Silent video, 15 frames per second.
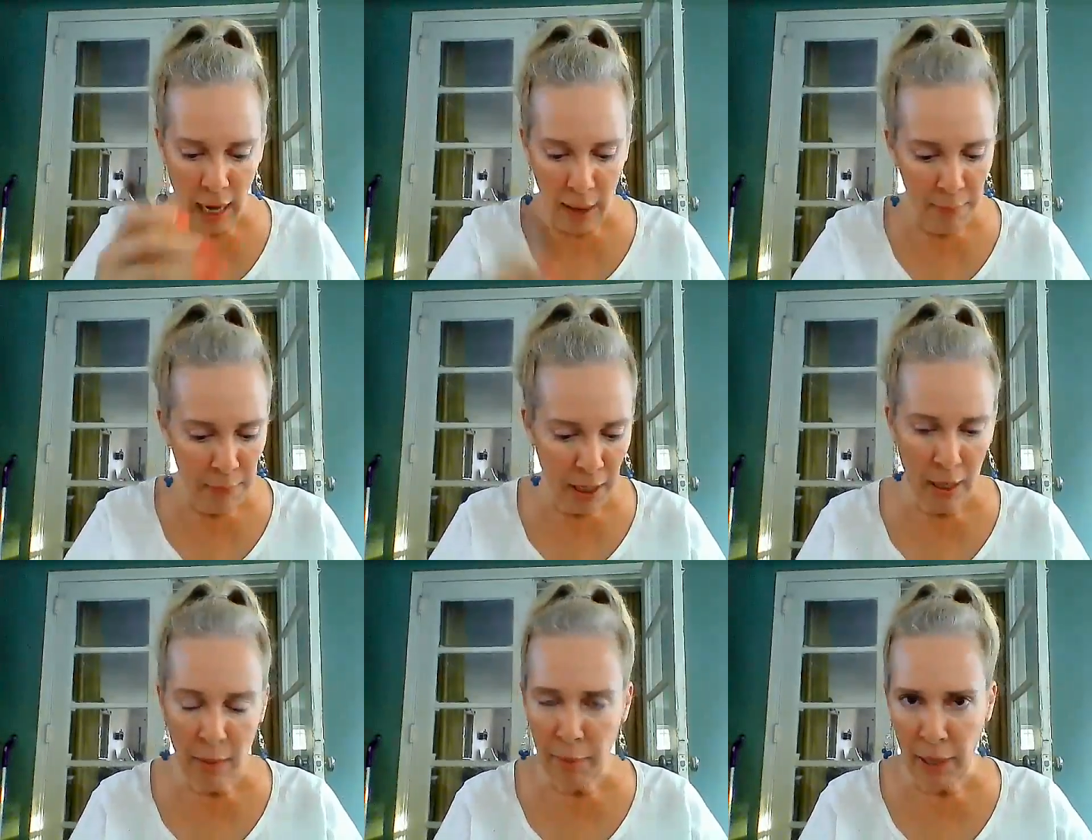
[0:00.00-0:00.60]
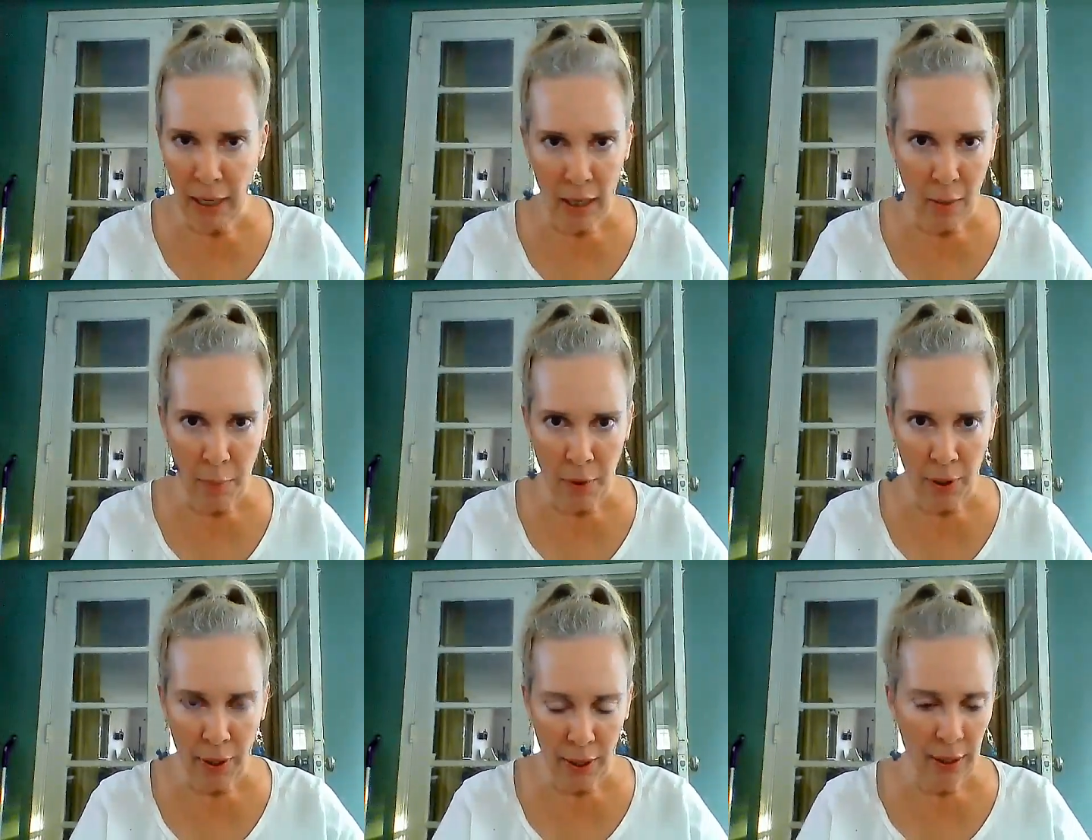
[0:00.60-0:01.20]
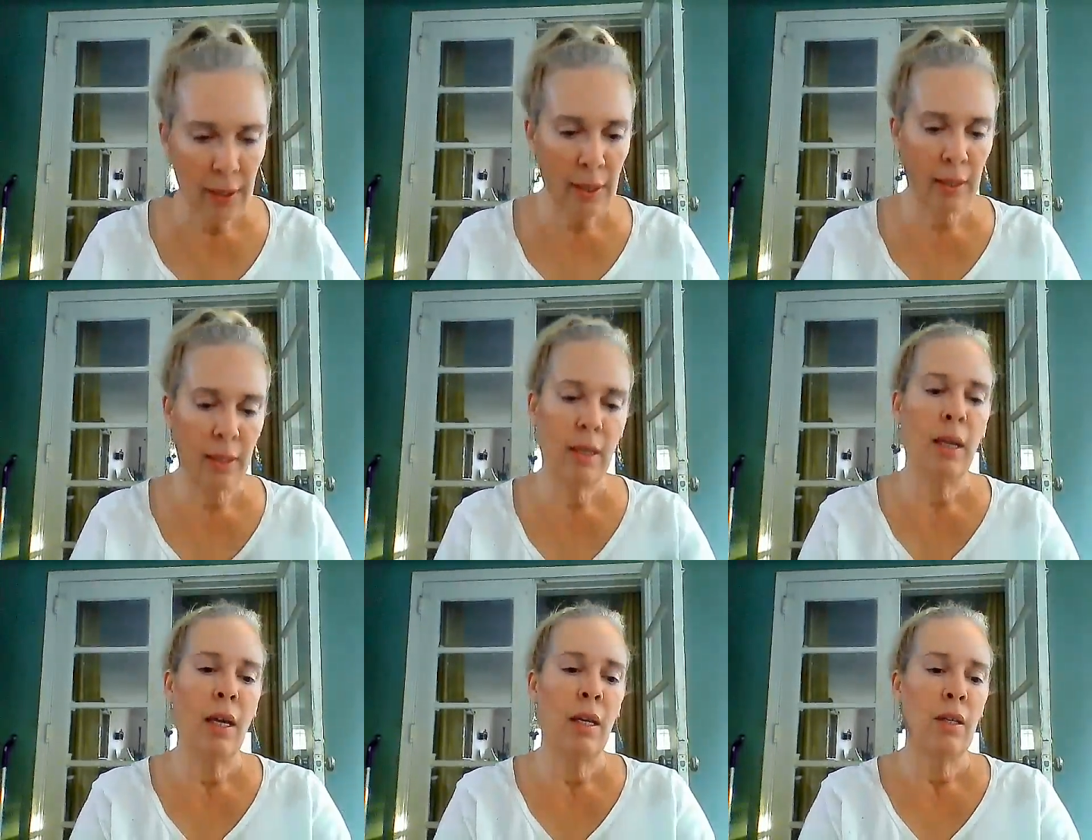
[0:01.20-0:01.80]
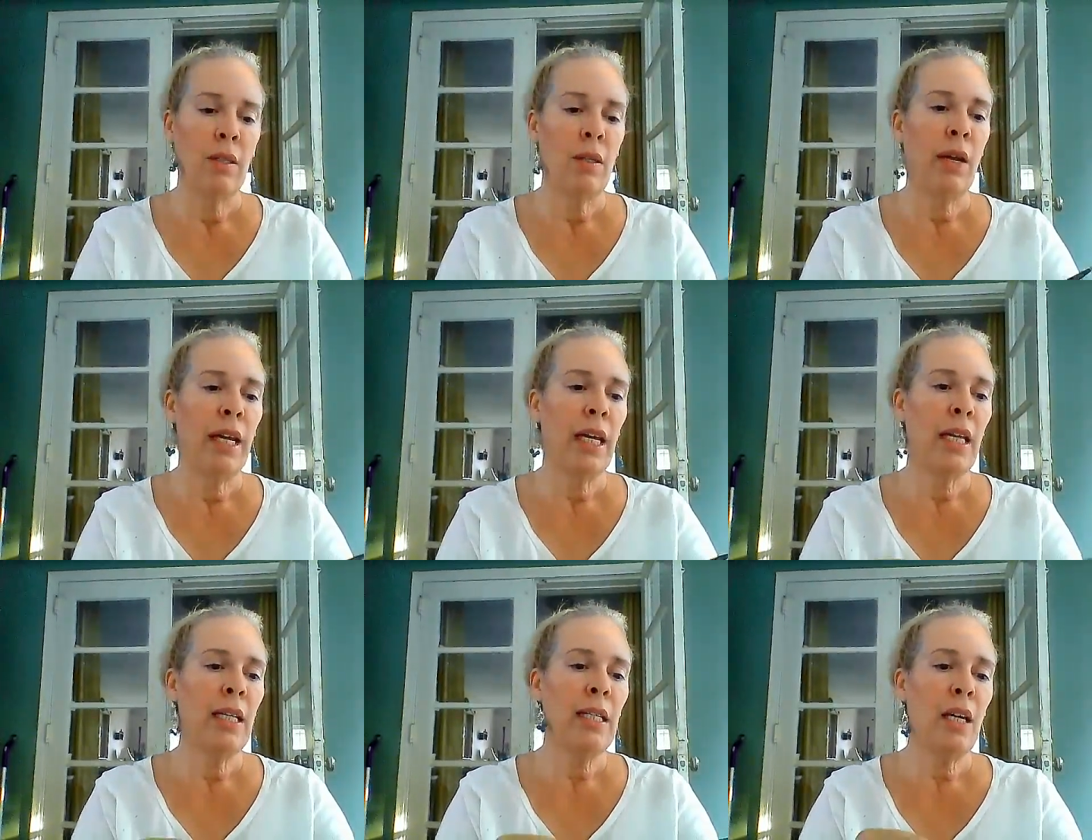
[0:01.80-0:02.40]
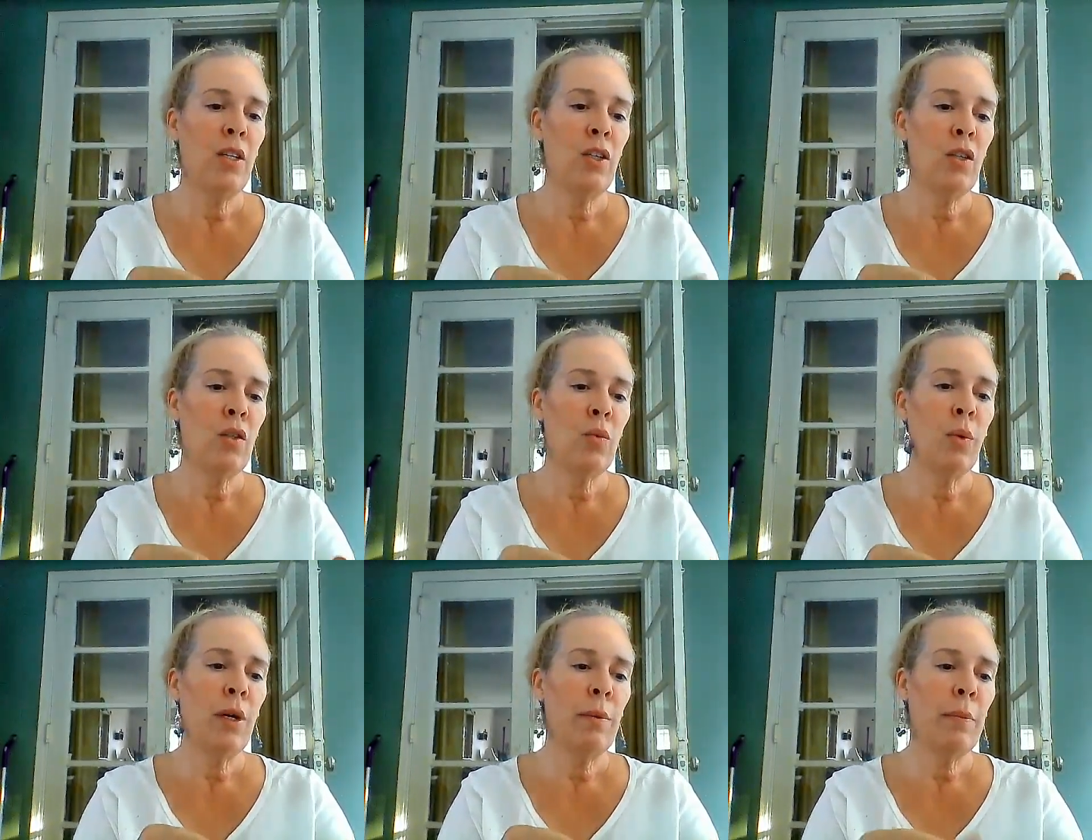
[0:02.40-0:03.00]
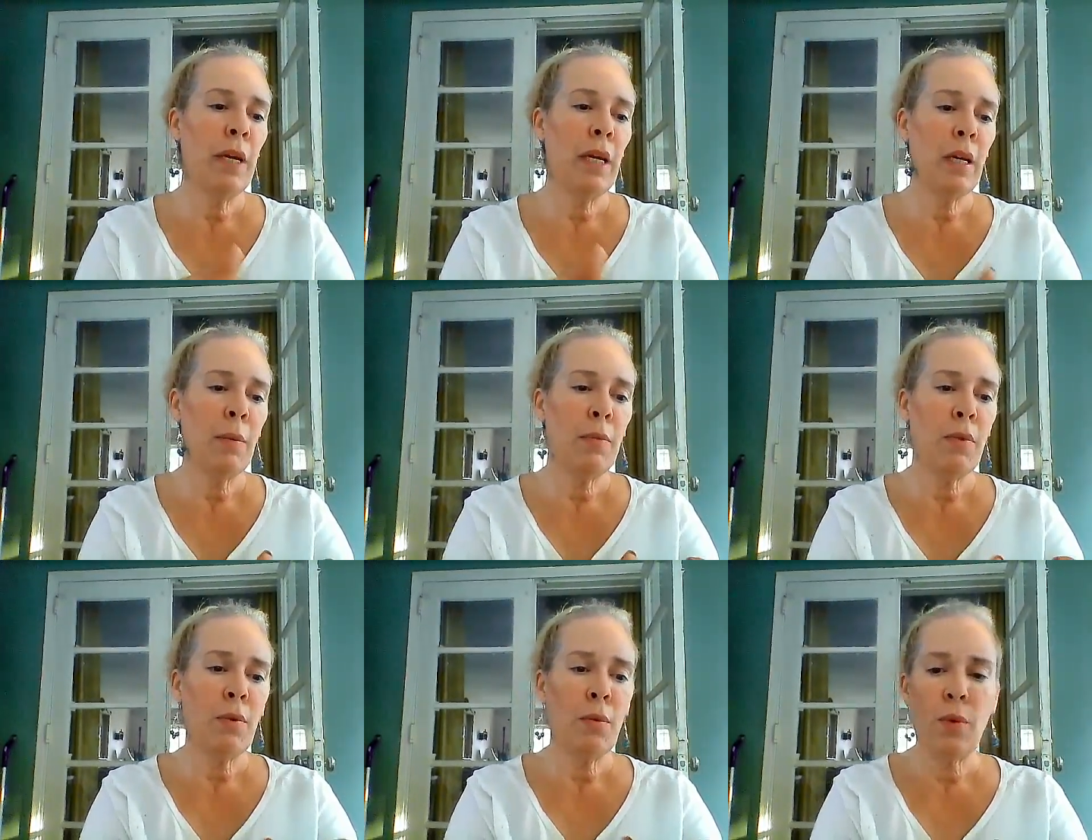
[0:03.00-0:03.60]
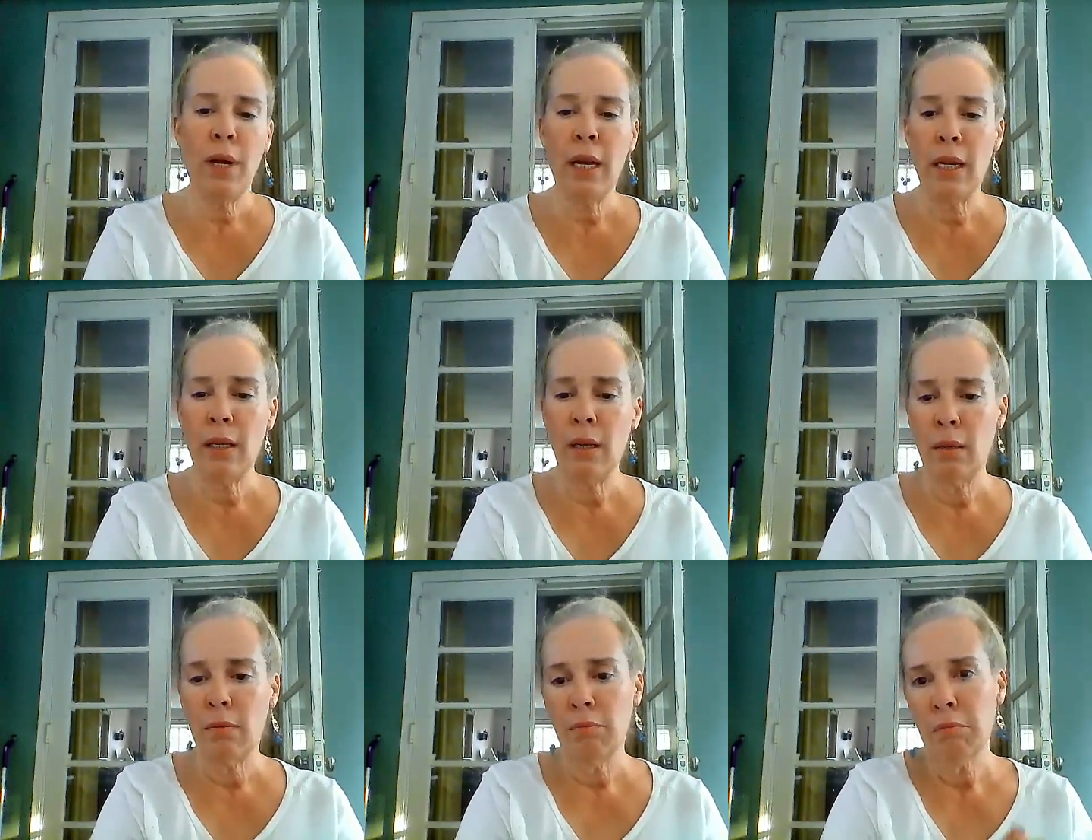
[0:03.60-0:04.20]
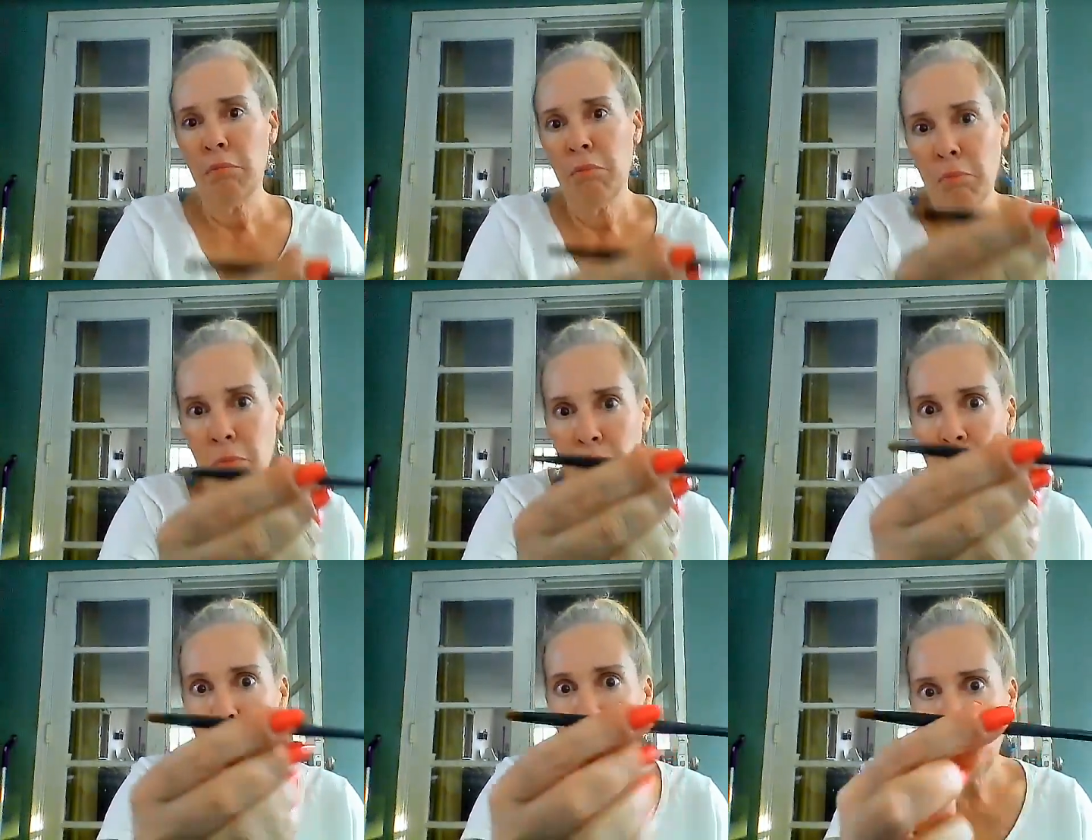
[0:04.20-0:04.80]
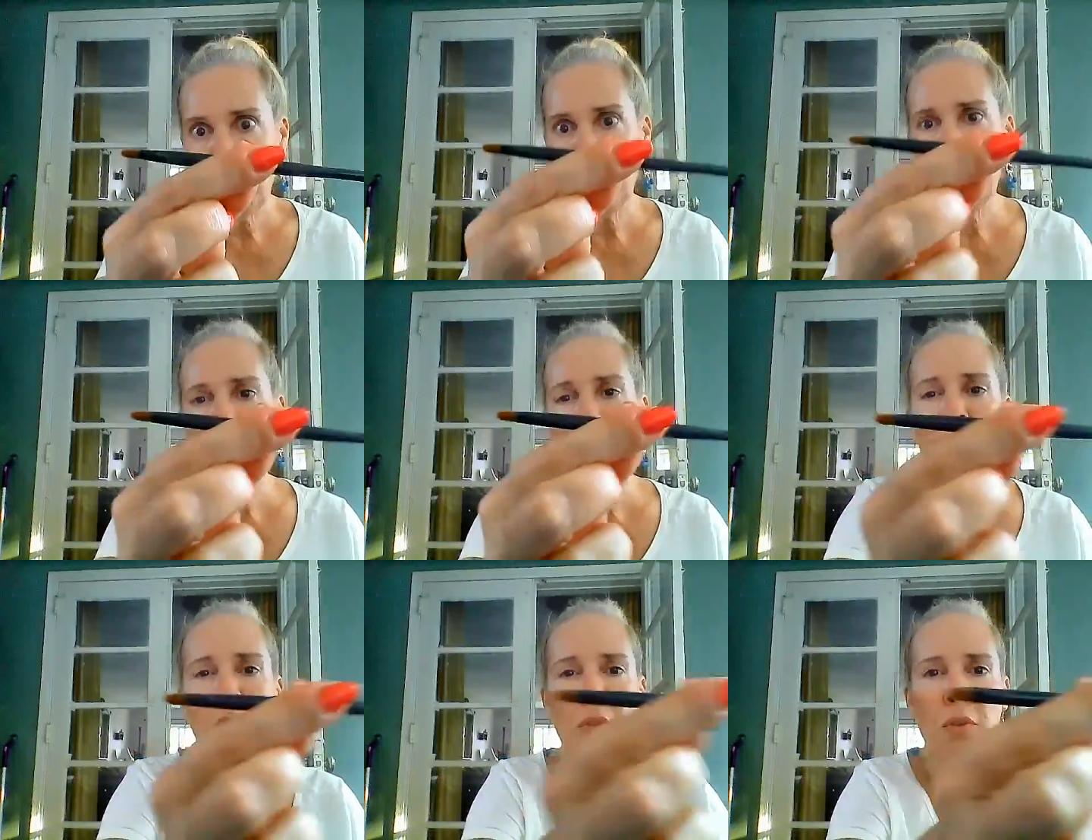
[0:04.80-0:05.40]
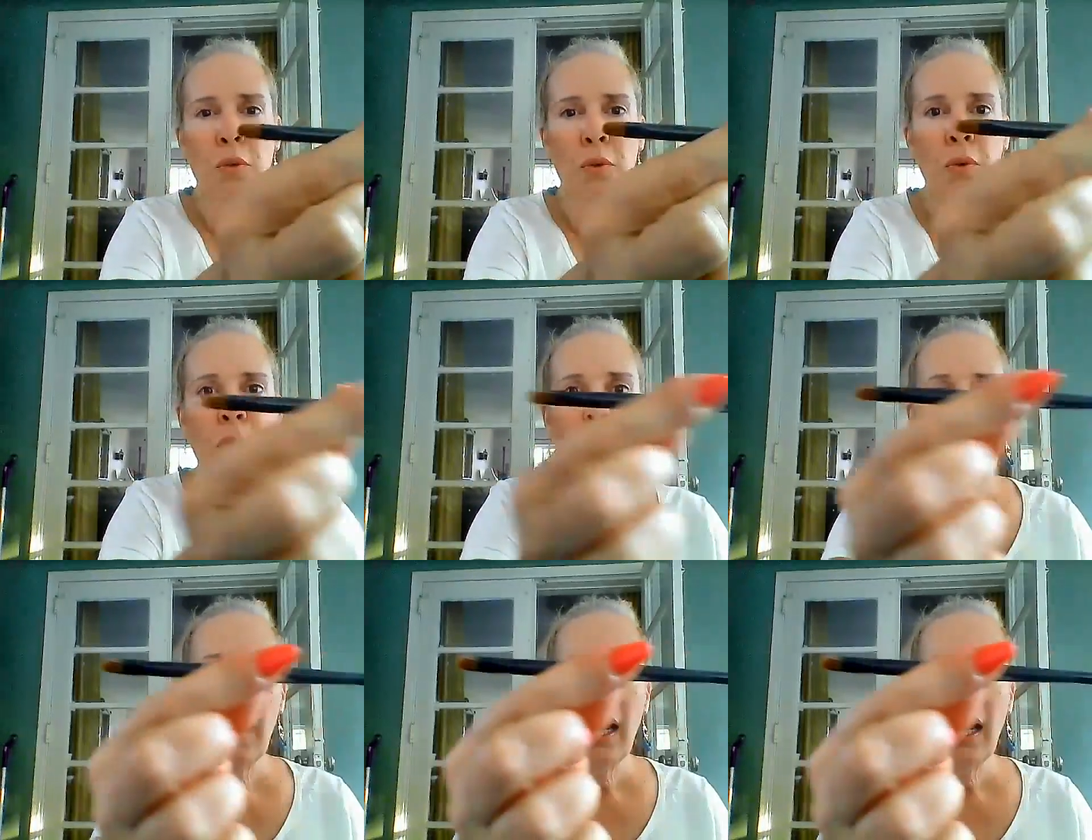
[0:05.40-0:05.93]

I'm not a makeup artist. So I guess I just wear makeup the way most people do.